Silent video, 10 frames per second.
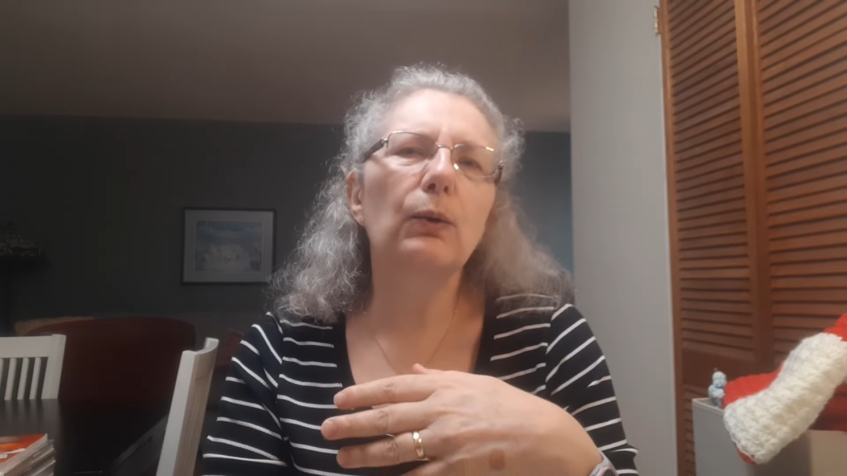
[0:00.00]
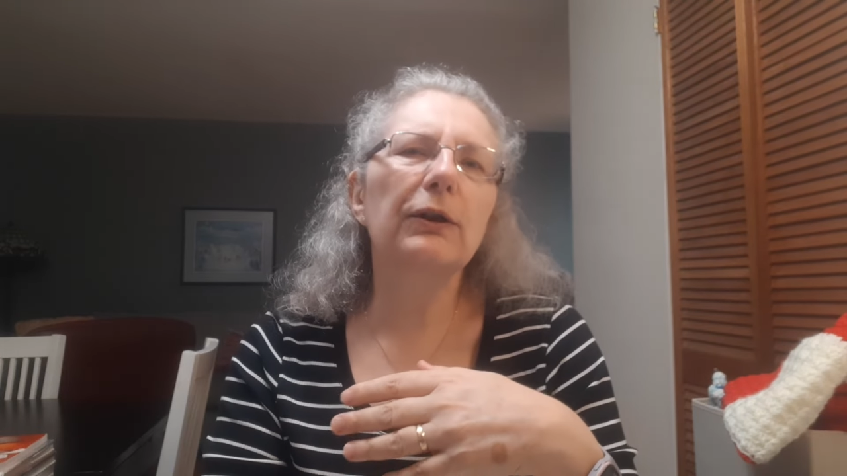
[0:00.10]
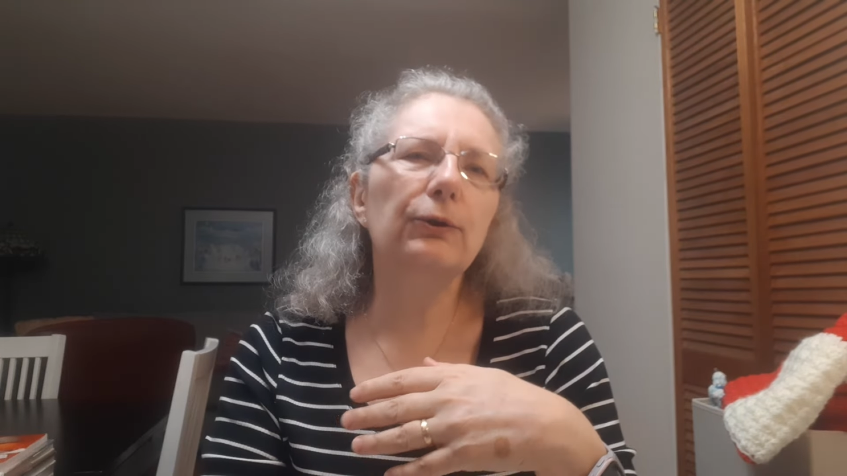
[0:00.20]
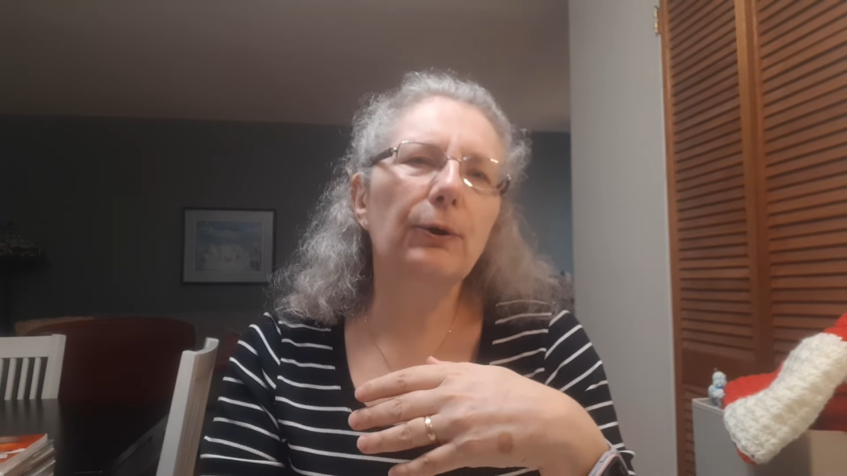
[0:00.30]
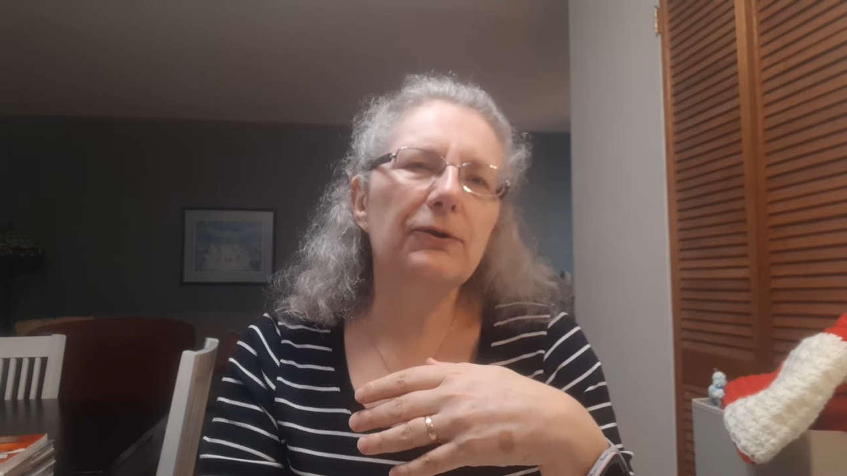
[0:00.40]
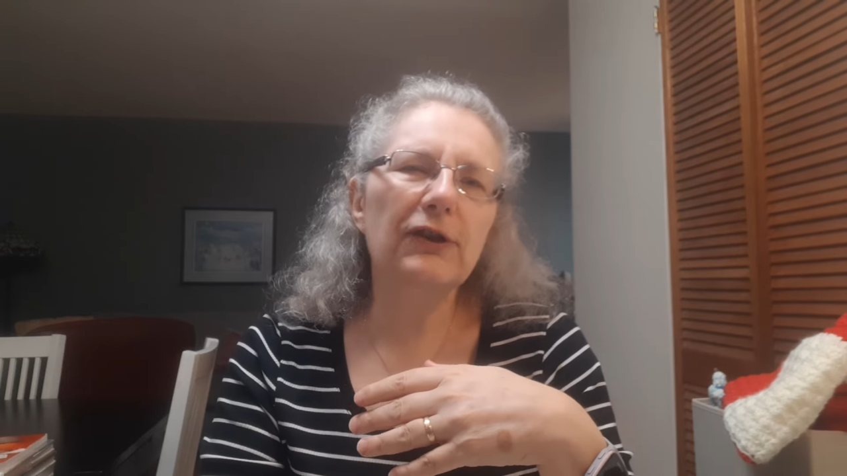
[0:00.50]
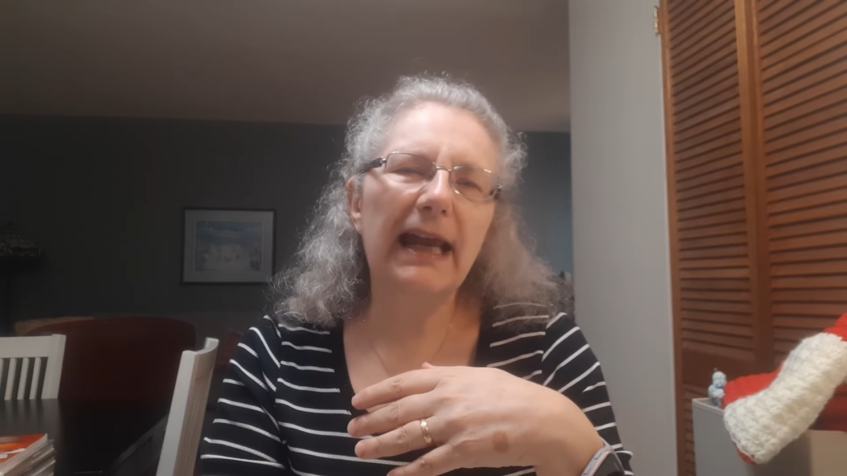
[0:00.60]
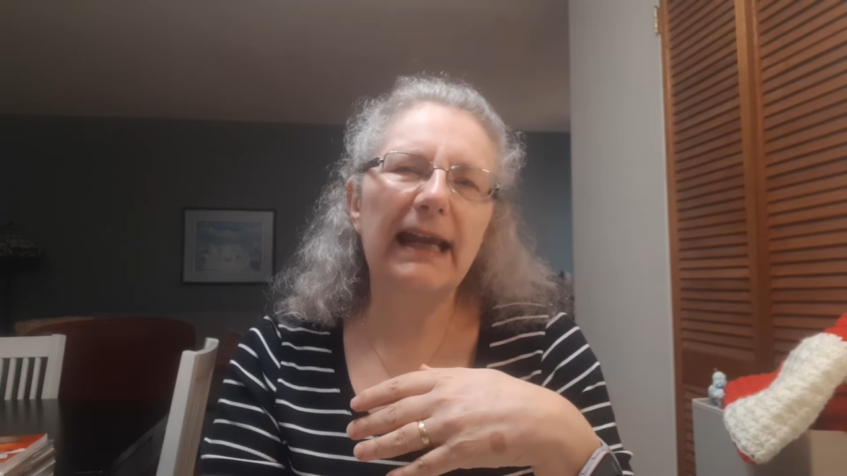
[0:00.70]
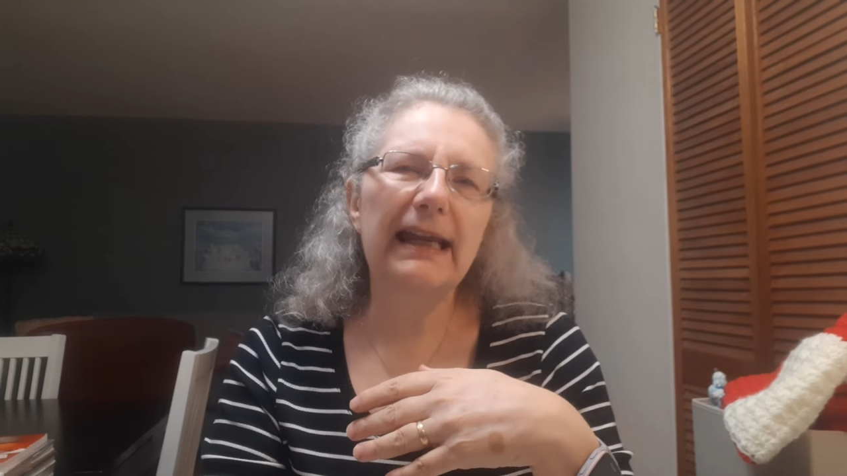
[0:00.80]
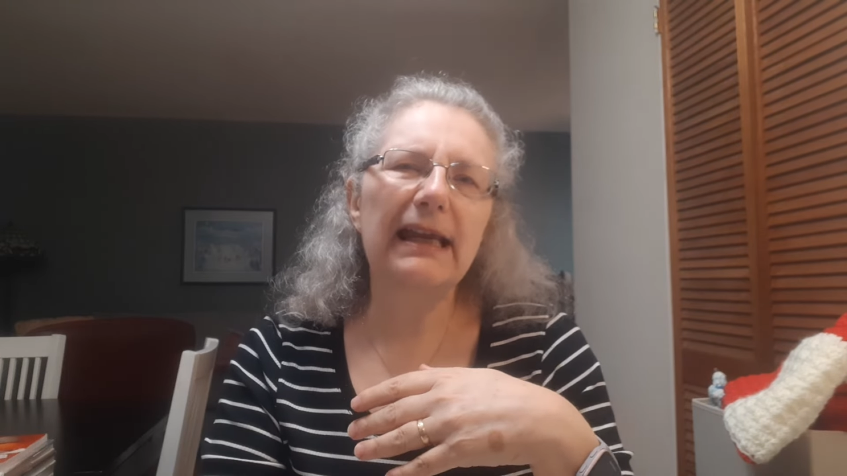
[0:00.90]
or
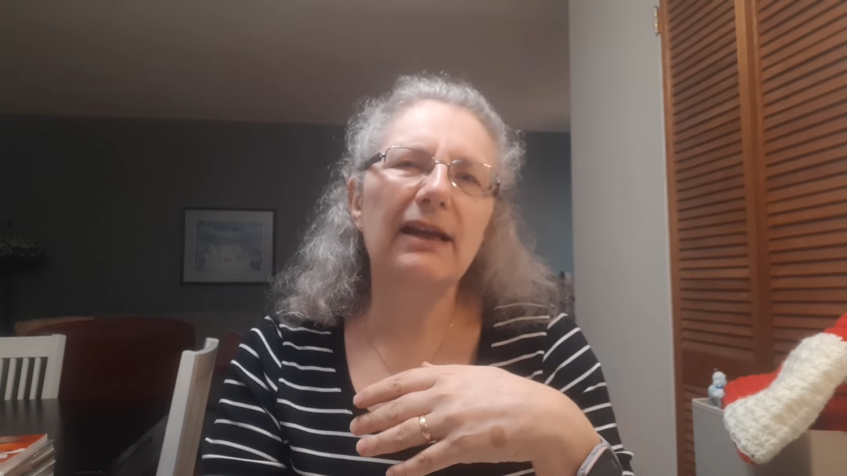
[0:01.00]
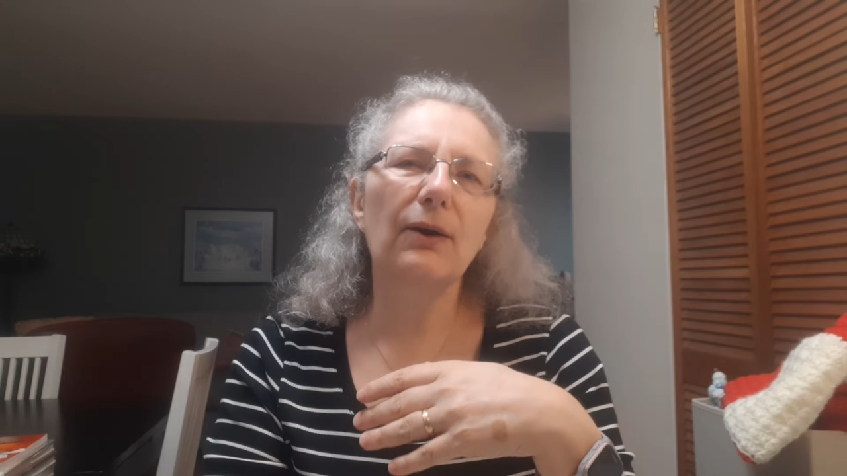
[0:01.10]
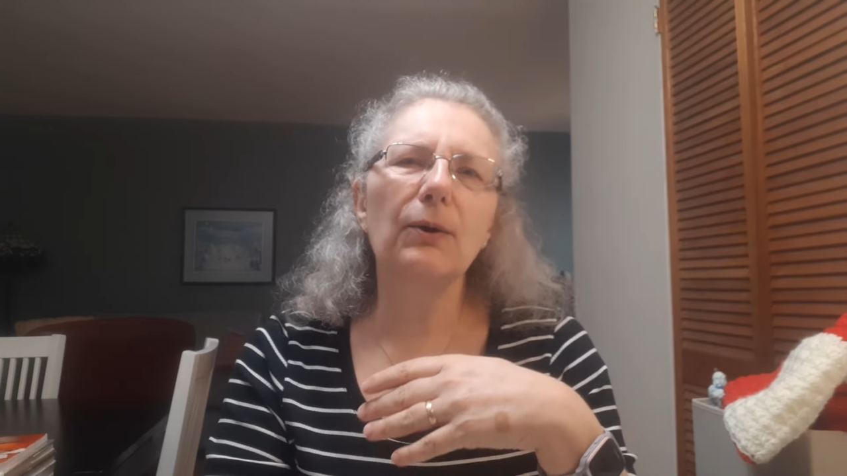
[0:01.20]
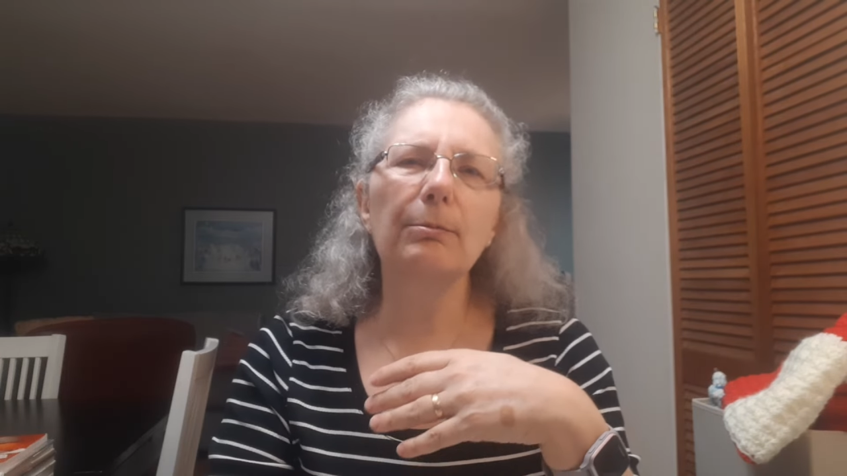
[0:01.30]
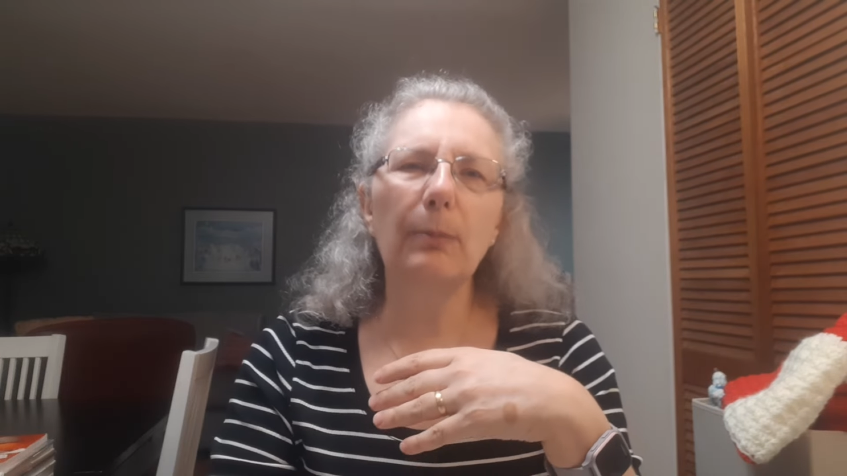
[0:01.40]
crochet or